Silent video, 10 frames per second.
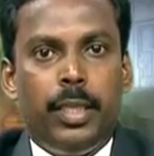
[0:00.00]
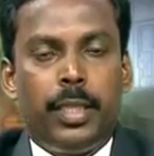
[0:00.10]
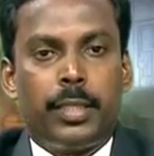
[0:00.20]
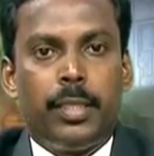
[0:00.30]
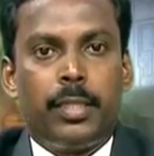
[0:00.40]
the
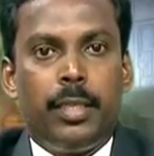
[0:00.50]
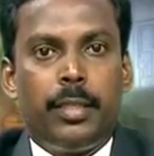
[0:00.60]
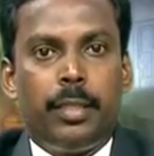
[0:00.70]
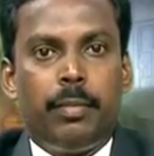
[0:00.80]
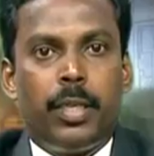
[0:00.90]
lexical analyzer
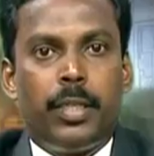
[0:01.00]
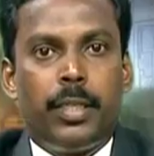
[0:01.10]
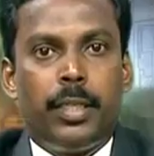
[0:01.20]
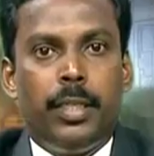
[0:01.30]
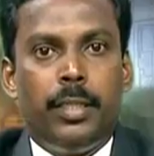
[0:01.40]
in turn will
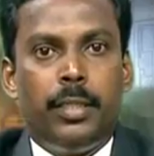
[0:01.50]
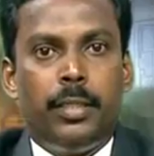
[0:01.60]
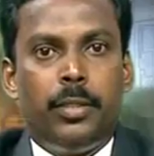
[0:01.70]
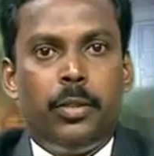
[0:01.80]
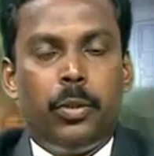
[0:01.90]
return the
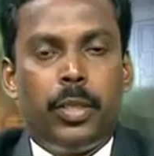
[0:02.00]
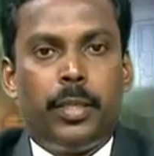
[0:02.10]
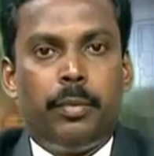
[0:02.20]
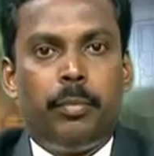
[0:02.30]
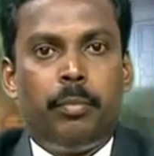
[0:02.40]

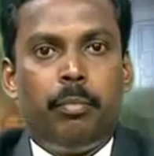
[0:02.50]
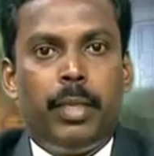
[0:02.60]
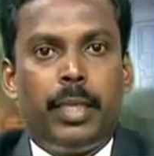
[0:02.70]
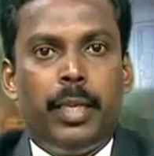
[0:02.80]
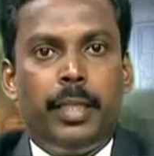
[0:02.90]
token
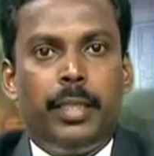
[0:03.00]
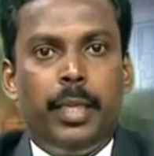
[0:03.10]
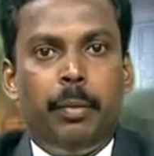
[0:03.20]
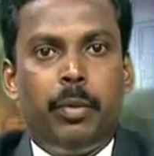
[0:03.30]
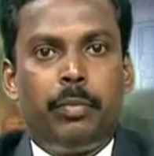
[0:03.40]
by reading
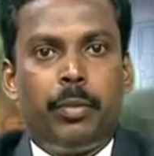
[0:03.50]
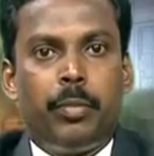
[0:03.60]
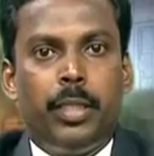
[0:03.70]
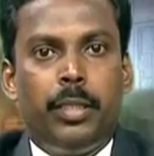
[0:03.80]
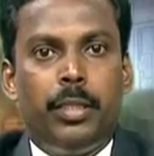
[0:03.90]
the input from
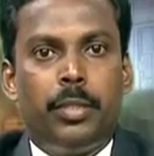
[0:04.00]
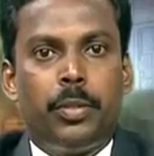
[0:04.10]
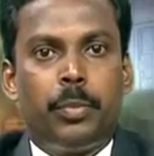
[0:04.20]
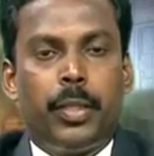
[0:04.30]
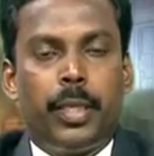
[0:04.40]
the
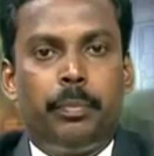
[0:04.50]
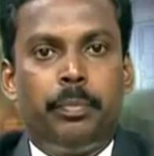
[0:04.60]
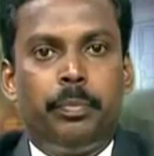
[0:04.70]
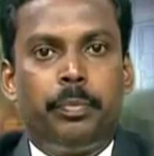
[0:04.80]
source program.